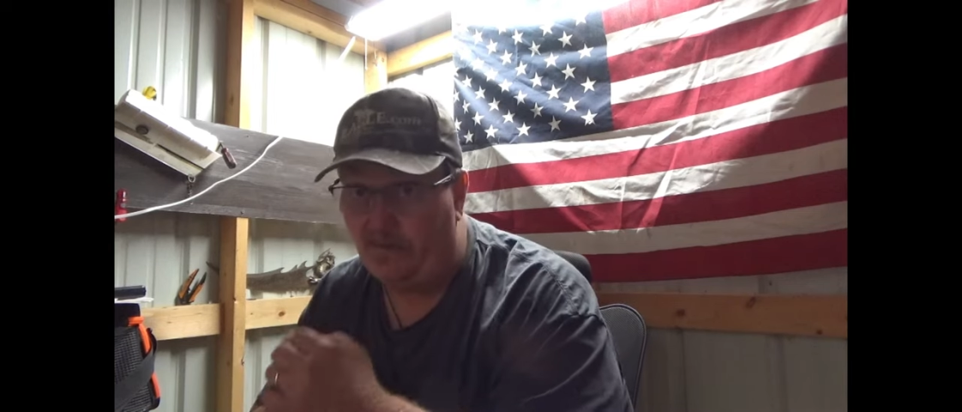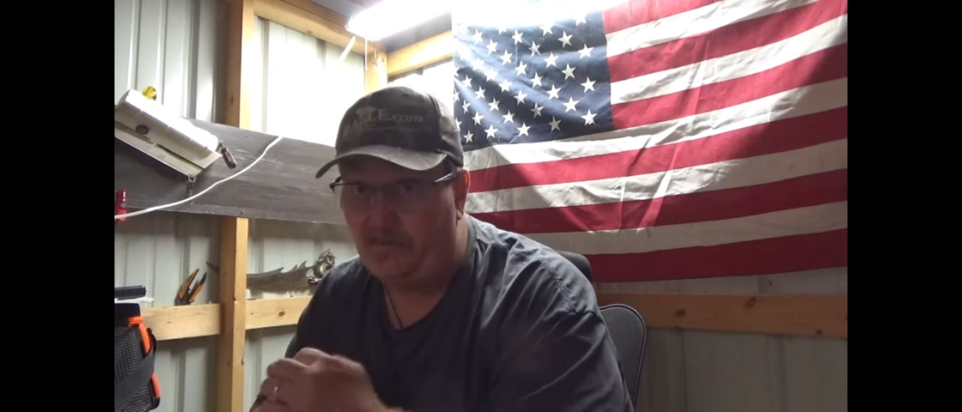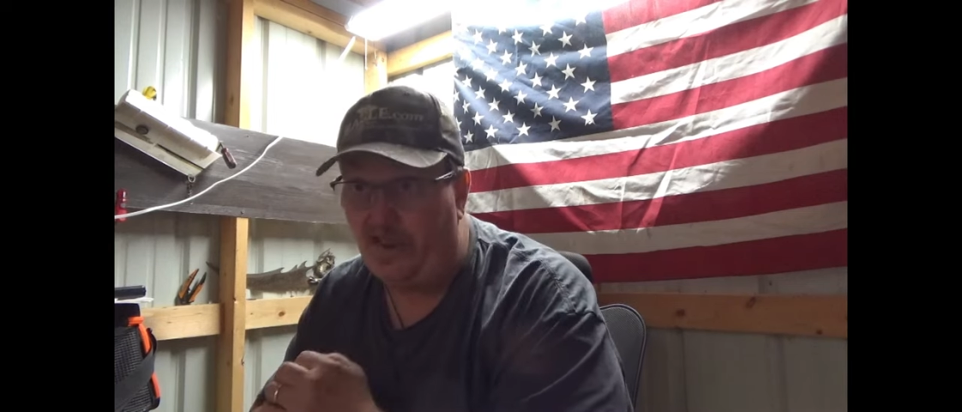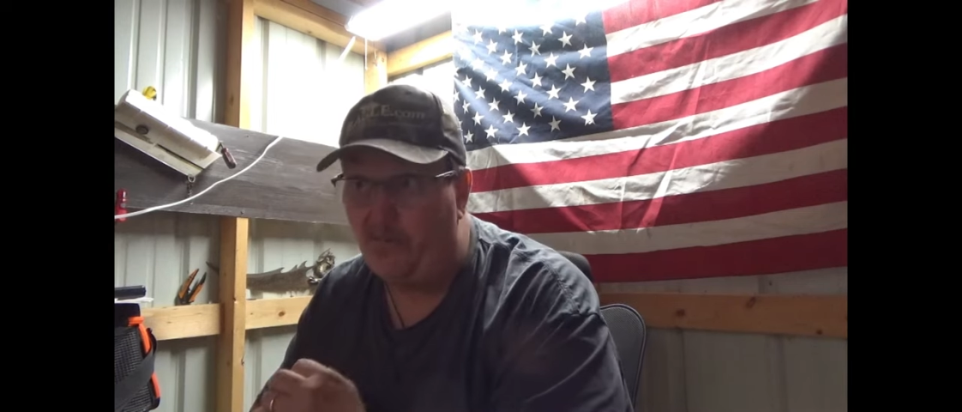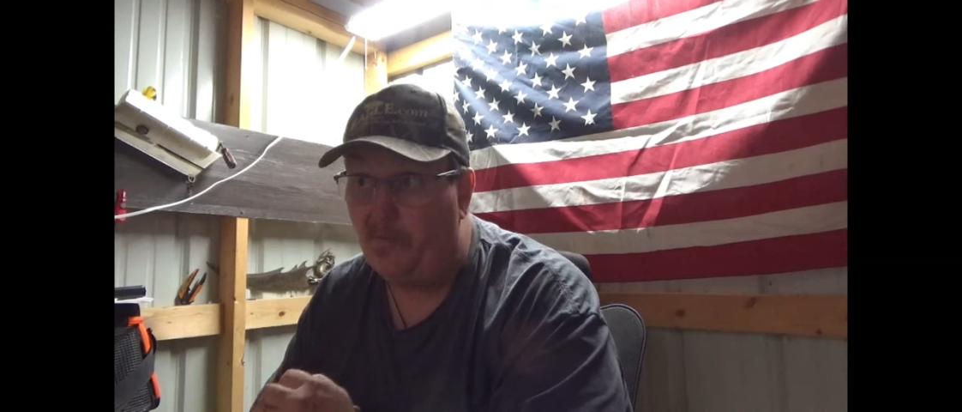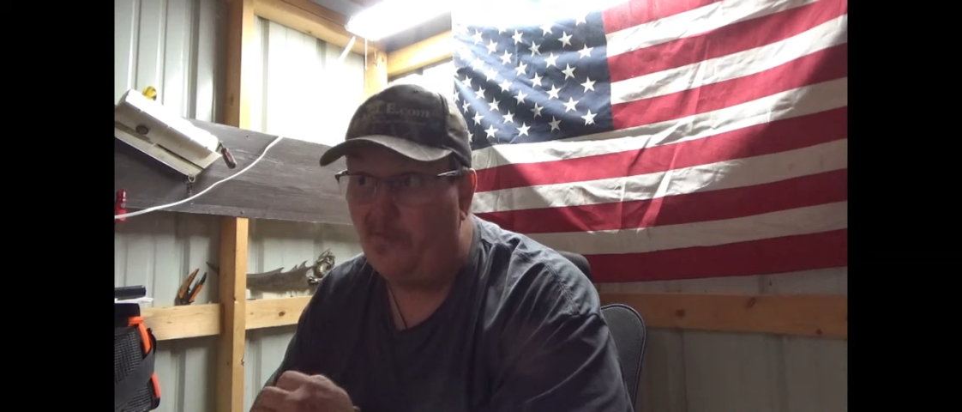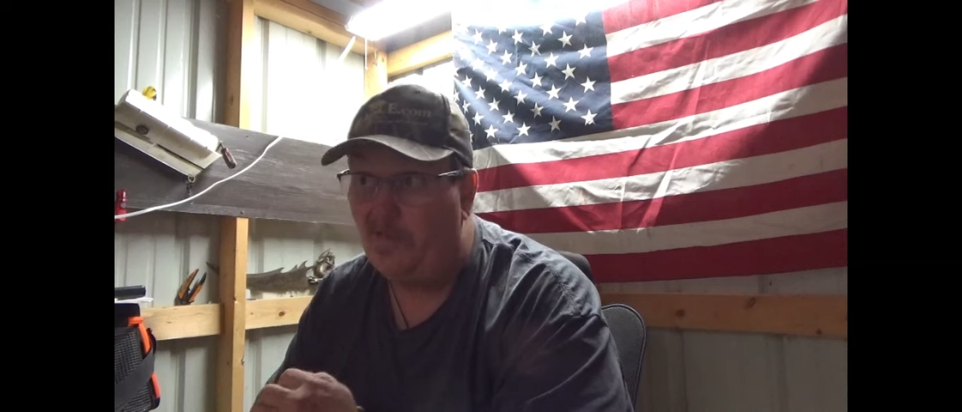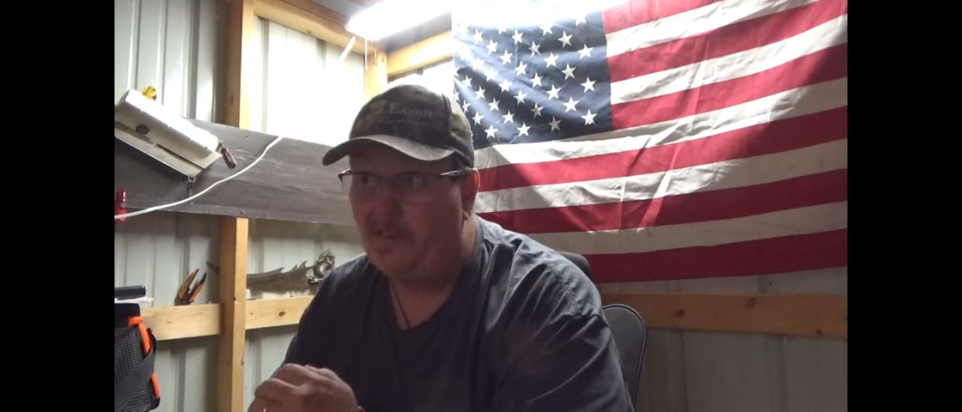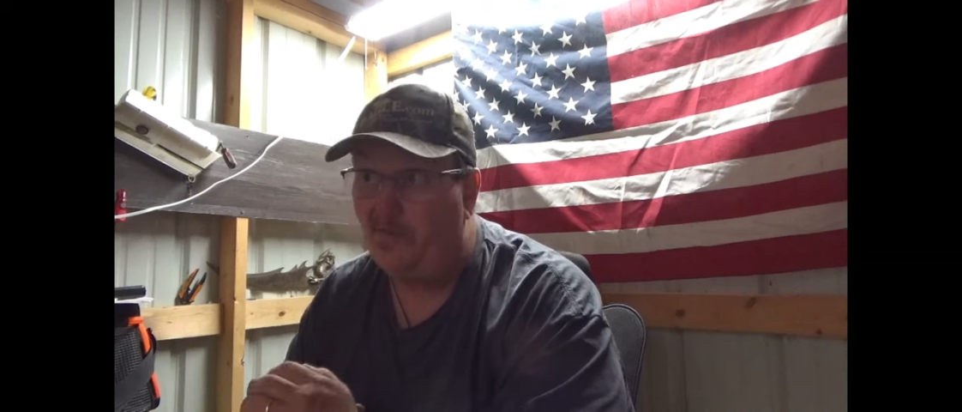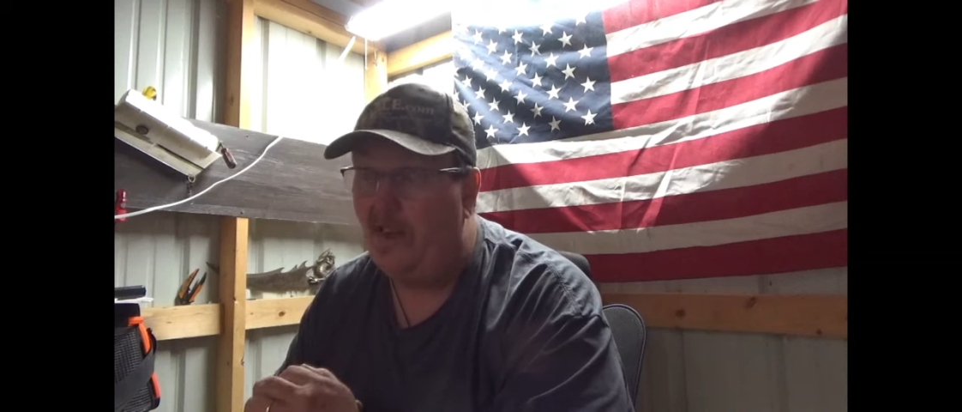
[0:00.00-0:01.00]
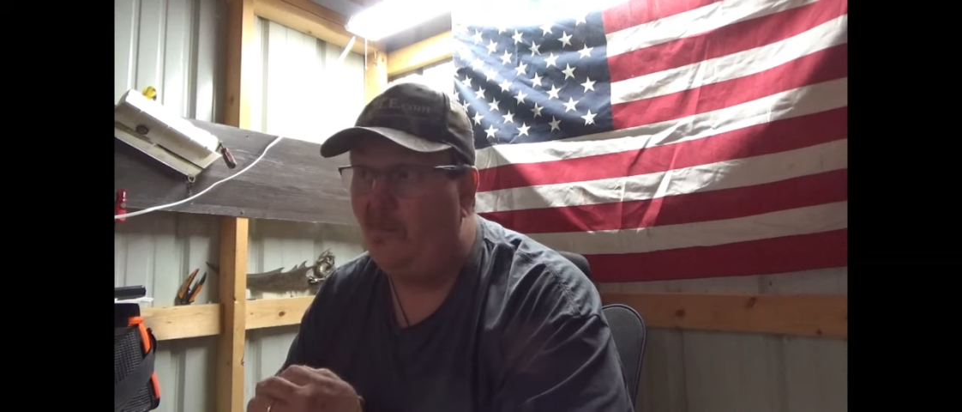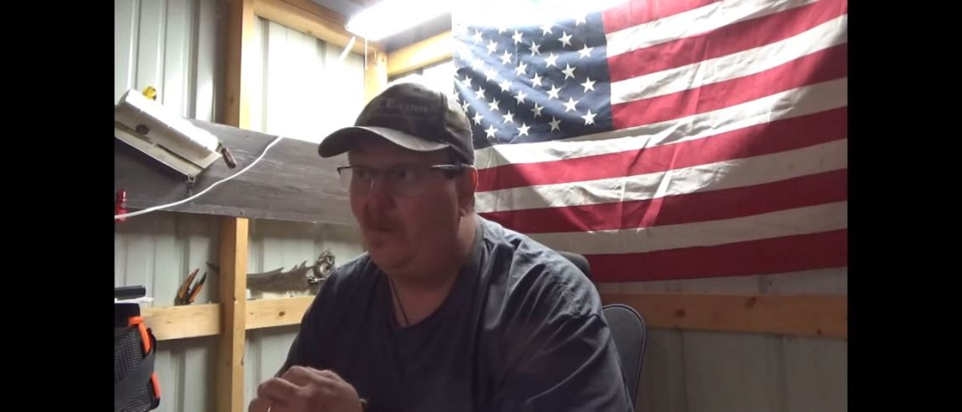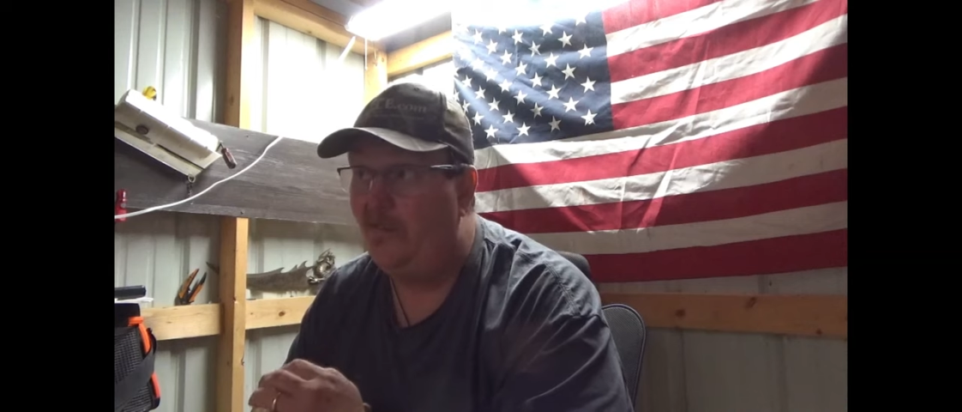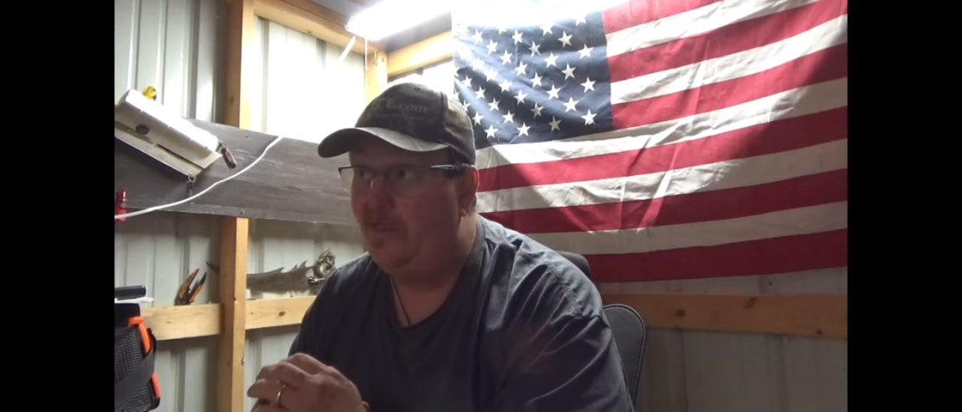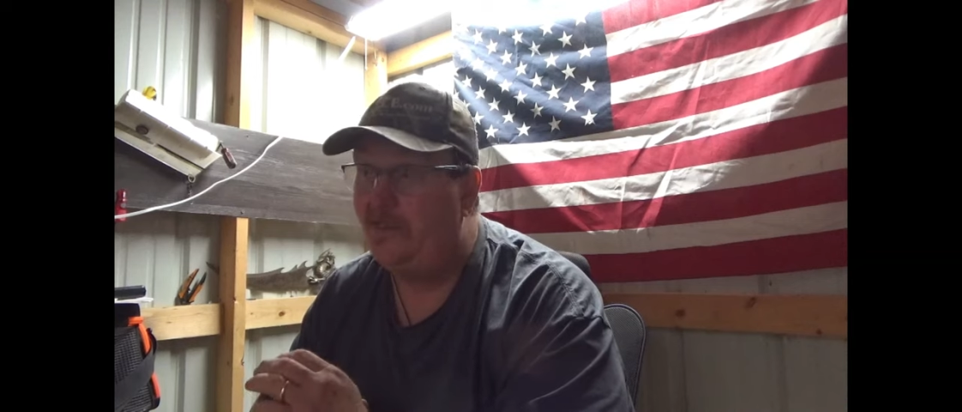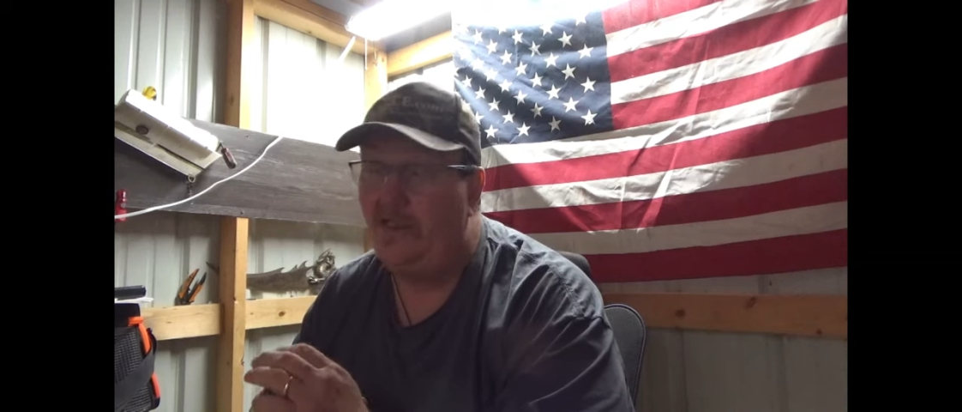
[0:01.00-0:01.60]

shatterproof. That's why I wear these.